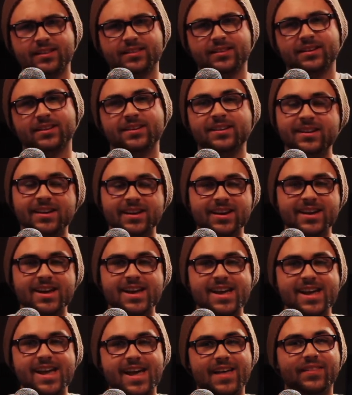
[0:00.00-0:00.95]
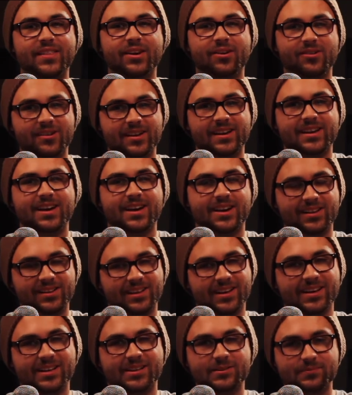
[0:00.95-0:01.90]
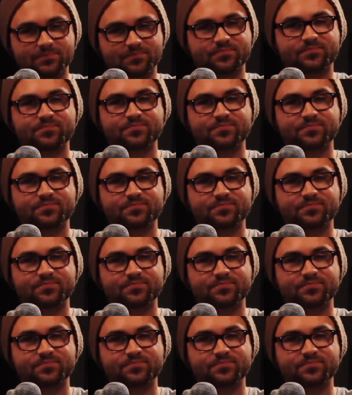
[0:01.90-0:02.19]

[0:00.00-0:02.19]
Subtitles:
and then I'll get kind of like,